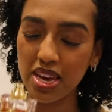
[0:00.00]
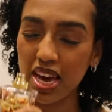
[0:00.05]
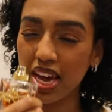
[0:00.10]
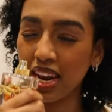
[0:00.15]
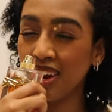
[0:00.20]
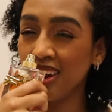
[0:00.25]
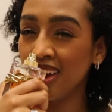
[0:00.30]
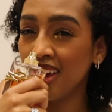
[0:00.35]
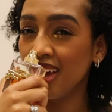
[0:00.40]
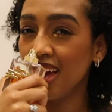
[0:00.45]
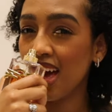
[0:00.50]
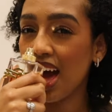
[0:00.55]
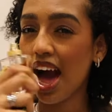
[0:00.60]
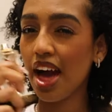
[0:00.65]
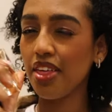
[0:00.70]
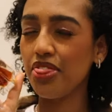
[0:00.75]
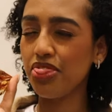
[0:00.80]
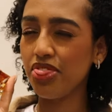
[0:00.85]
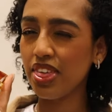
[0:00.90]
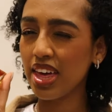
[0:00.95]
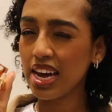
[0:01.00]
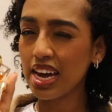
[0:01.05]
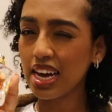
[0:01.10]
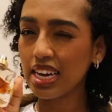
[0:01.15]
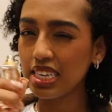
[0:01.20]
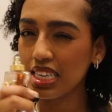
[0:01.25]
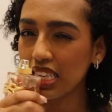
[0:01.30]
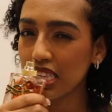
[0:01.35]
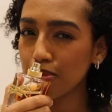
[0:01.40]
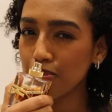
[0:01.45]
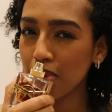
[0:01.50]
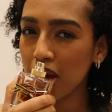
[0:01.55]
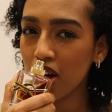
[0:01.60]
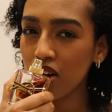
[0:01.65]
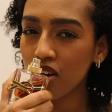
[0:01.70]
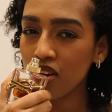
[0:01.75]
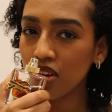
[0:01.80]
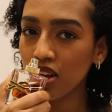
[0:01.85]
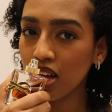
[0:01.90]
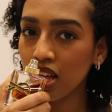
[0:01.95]
And I think I can
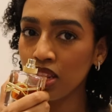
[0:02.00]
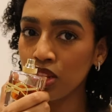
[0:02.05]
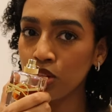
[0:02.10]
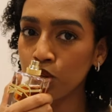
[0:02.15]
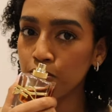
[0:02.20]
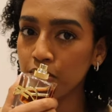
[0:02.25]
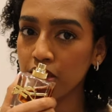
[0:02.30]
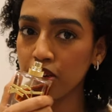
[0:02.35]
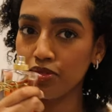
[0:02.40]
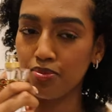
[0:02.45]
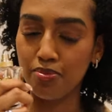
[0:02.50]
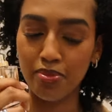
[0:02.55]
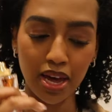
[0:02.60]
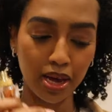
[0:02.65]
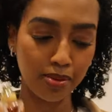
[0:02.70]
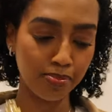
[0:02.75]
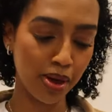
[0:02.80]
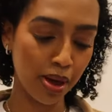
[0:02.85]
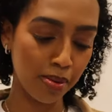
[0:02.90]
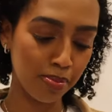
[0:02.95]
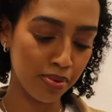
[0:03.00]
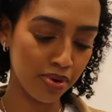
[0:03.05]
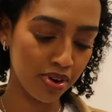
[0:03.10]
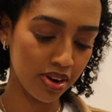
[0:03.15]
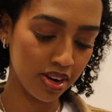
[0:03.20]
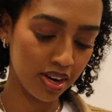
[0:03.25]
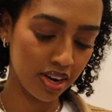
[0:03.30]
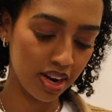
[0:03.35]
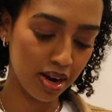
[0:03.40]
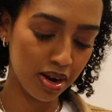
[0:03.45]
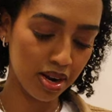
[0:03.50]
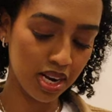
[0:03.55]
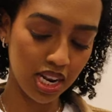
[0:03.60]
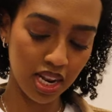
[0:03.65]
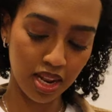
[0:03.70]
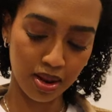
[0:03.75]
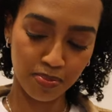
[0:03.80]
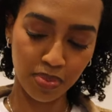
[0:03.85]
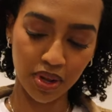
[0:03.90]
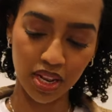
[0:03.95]
smell a little bit of black pepper in
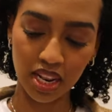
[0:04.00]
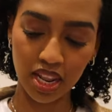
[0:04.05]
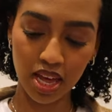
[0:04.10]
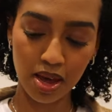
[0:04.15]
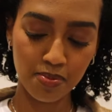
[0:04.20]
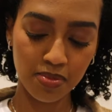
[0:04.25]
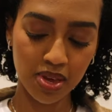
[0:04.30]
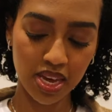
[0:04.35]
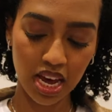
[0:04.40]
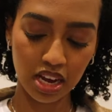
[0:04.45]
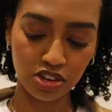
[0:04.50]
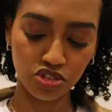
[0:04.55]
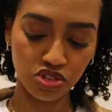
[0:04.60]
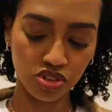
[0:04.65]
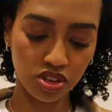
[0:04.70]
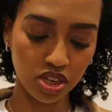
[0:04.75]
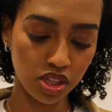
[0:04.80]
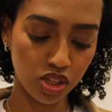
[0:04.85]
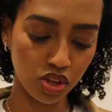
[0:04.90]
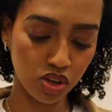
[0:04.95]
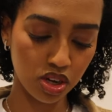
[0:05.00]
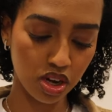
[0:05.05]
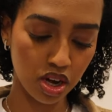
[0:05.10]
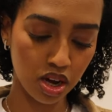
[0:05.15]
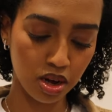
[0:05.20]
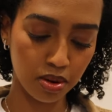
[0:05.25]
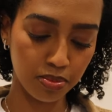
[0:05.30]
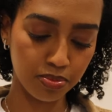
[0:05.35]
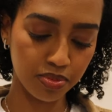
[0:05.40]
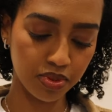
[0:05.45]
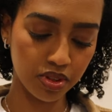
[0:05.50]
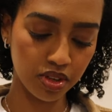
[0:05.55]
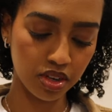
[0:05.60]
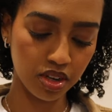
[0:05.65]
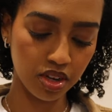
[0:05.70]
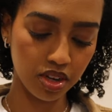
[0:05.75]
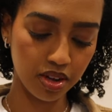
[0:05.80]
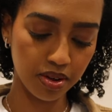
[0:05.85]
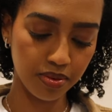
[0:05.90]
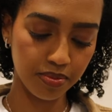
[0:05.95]
there, but let me actually look up
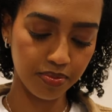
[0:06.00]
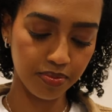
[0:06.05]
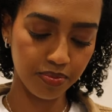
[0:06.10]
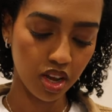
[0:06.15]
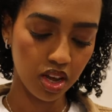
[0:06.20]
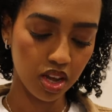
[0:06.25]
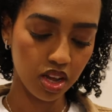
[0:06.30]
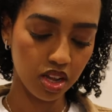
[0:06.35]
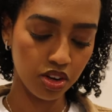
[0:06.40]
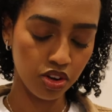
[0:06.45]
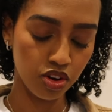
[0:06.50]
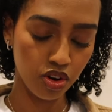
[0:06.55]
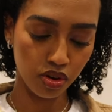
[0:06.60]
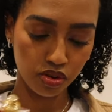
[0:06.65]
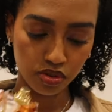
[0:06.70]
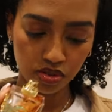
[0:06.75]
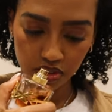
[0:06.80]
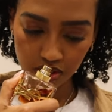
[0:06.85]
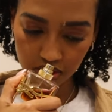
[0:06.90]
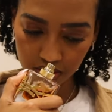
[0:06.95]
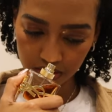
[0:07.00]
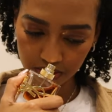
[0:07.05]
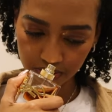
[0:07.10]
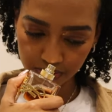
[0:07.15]
the notes.